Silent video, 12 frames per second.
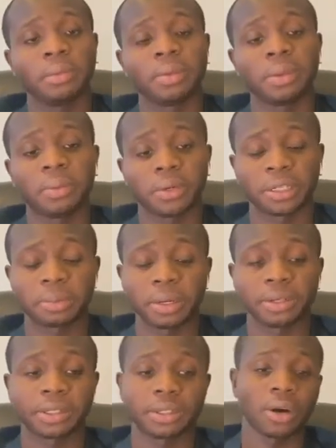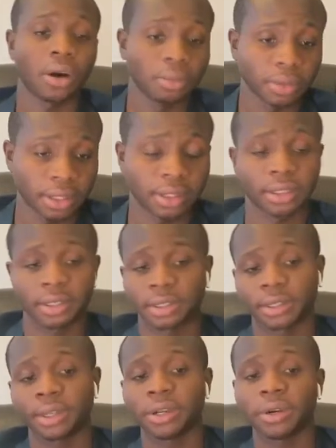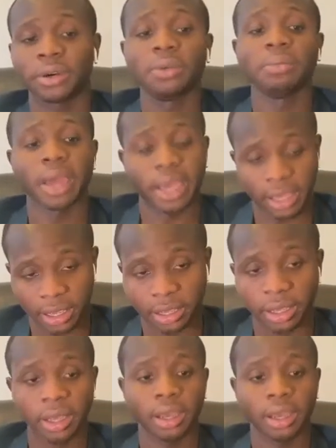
people experiencing homelessness who may